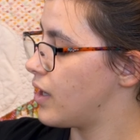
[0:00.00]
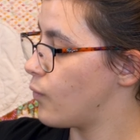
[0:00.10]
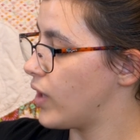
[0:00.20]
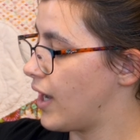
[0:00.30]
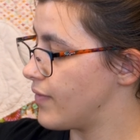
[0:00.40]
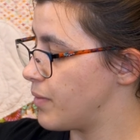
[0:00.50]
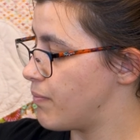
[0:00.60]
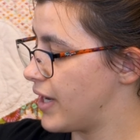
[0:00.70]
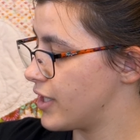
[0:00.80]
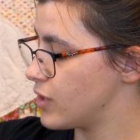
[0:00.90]
We have a
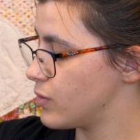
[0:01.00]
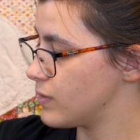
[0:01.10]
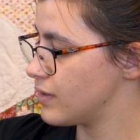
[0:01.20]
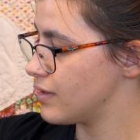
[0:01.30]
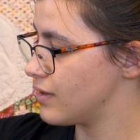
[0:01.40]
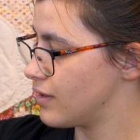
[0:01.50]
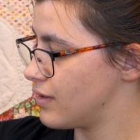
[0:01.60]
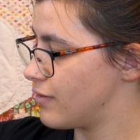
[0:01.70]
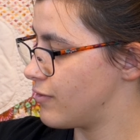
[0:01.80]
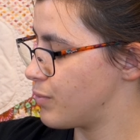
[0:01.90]
manual
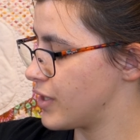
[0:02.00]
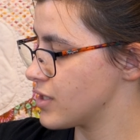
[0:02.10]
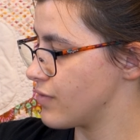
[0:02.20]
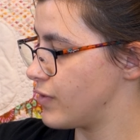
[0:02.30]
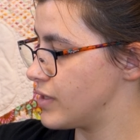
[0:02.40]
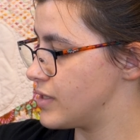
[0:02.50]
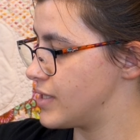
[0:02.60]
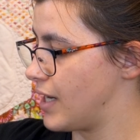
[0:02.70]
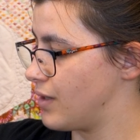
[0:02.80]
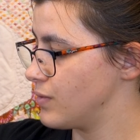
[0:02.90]
presser foot
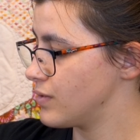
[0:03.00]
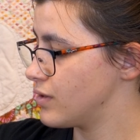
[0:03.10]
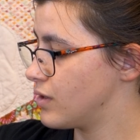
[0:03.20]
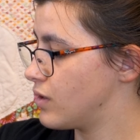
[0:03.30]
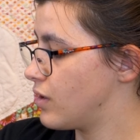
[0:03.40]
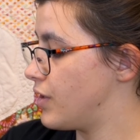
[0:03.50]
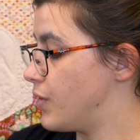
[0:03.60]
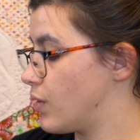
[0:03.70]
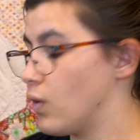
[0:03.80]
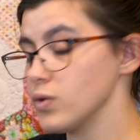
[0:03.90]
down. You
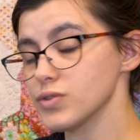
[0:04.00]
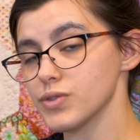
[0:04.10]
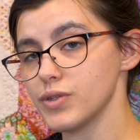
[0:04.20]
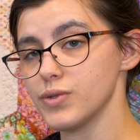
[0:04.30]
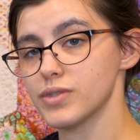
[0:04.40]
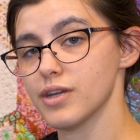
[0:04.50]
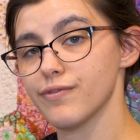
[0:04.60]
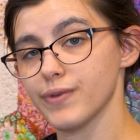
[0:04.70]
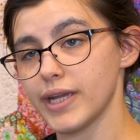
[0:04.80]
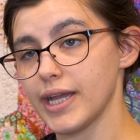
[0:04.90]
can also use the
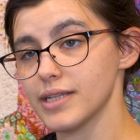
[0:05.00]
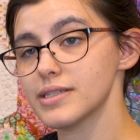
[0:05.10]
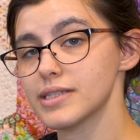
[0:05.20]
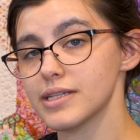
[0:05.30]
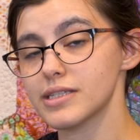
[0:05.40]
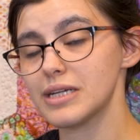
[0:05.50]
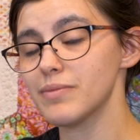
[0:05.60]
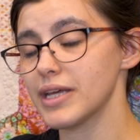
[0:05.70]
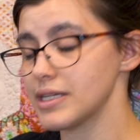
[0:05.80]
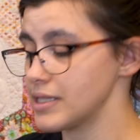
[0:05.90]
freehand system
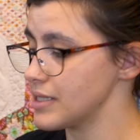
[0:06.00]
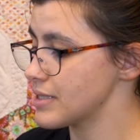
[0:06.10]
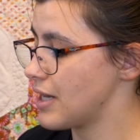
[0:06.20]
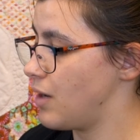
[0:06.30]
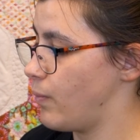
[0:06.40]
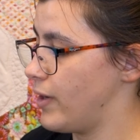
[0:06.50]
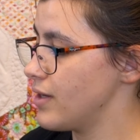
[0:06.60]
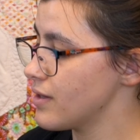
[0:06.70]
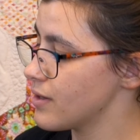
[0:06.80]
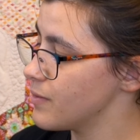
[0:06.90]
that it does come
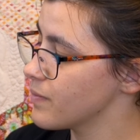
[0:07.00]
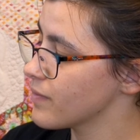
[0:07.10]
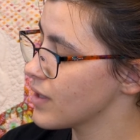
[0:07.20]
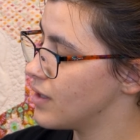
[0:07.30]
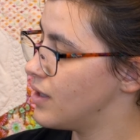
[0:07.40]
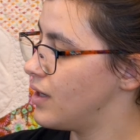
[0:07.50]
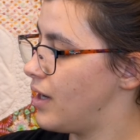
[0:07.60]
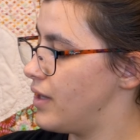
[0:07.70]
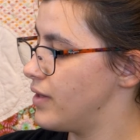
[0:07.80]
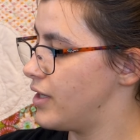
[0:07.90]
with.
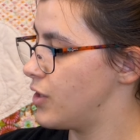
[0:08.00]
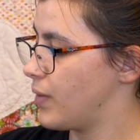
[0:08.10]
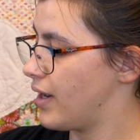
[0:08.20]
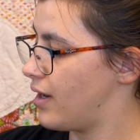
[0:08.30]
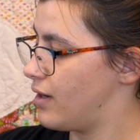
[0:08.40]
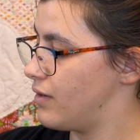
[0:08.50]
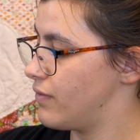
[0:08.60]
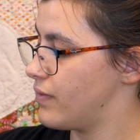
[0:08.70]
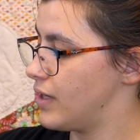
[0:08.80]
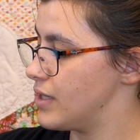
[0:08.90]
And then you have
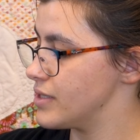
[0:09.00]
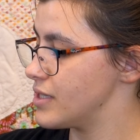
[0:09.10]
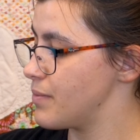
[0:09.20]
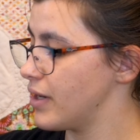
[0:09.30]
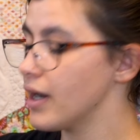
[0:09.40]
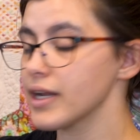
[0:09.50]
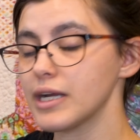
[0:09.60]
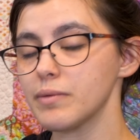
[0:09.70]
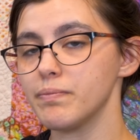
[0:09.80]
a semiotic